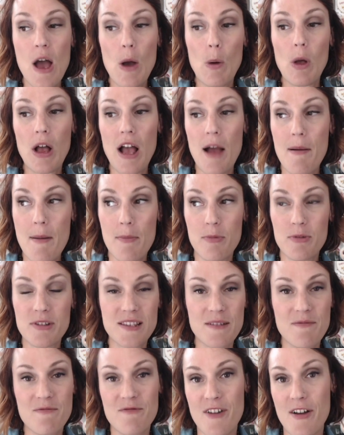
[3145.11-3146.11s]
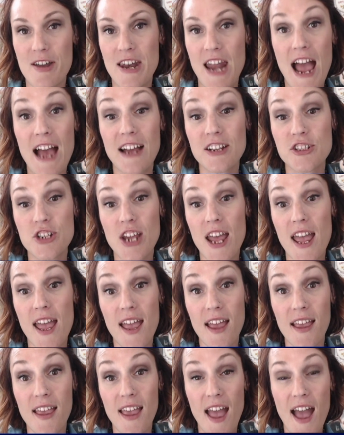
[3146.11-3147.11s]
We'll come up with some fun
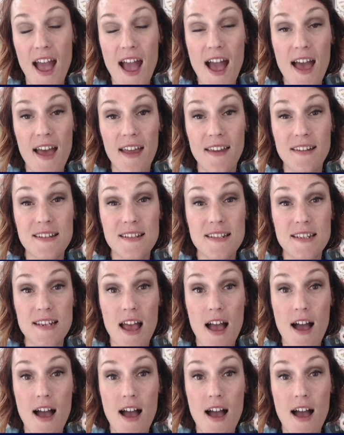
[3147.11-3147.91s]
hashtag and